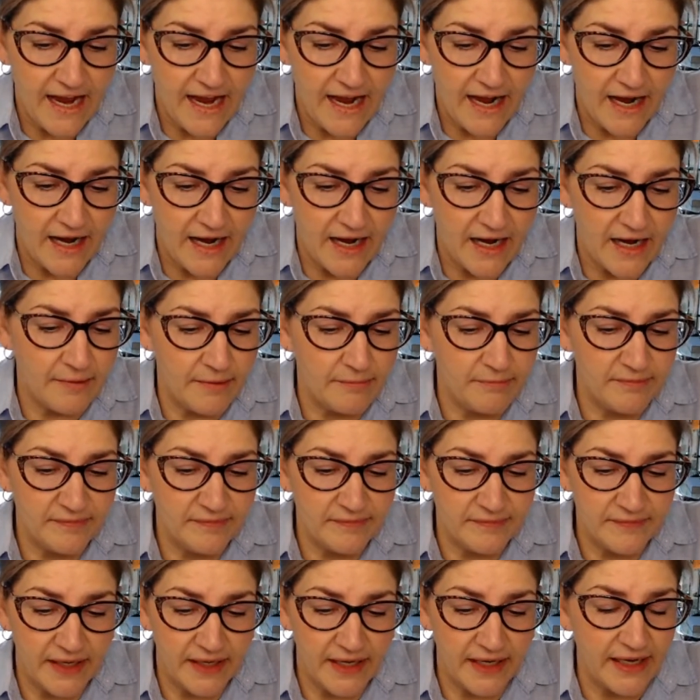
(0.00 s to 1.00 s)
And
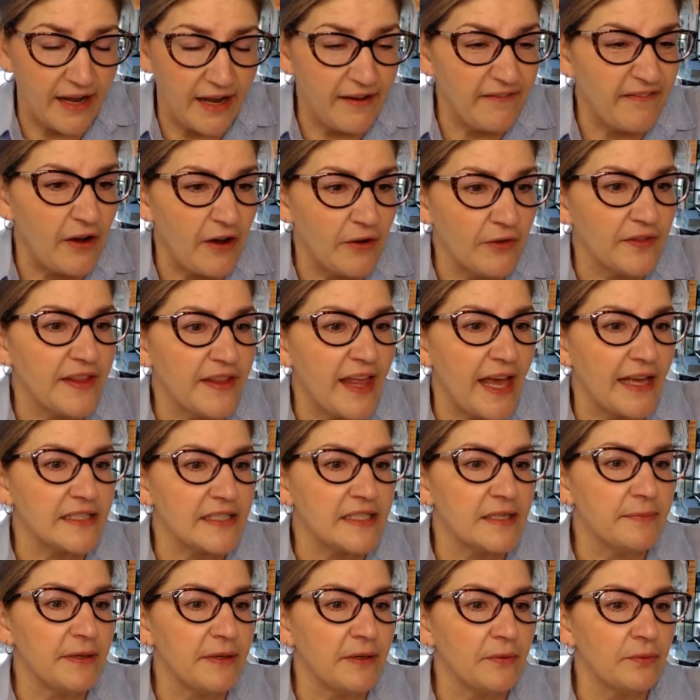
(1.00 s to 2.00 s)
I found that
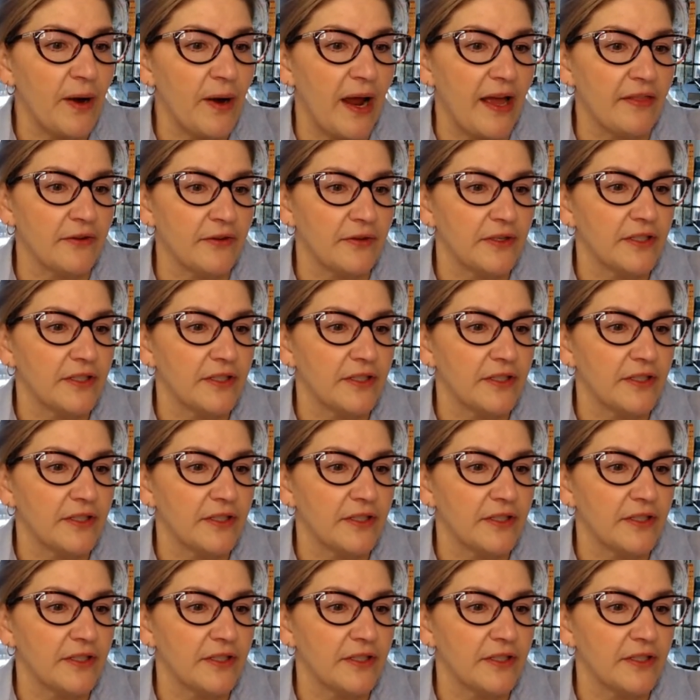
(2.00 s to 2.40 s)
to be rather